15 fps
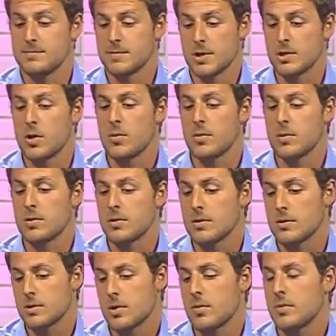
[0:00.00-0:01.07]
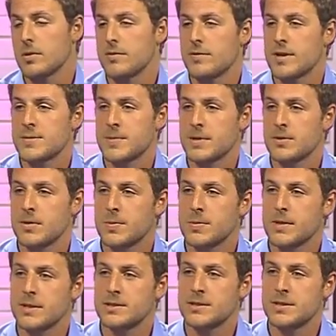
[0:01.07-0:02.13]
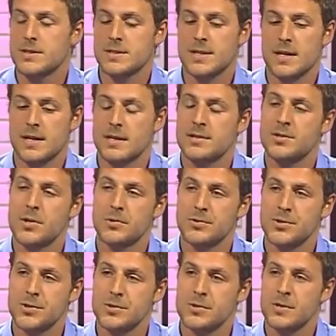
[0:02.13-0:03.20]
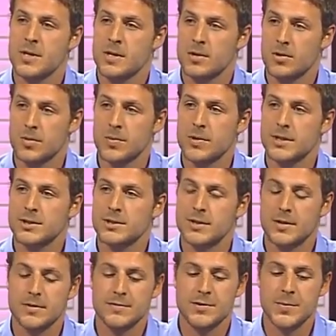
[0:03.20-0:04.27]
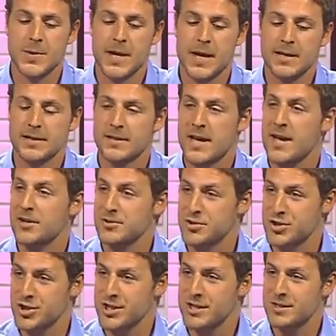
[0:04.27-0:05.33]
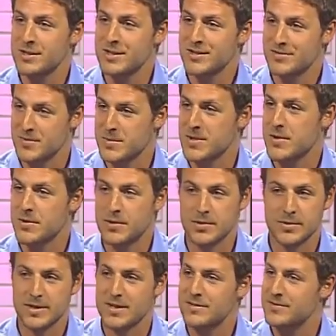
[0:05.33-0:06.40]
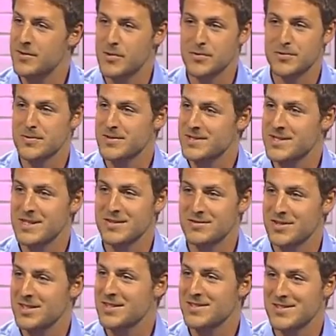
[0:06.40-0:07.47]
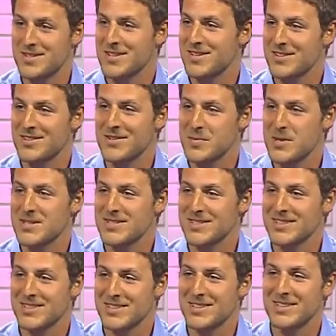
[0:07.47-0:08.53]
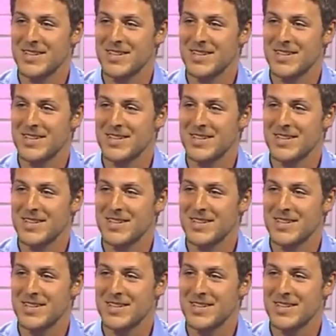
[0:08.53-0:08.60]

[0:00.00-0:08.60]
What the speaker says: global investment corporations, Itochu Corporation out of Japan and LG from South Korea, phones, TVs. They're basically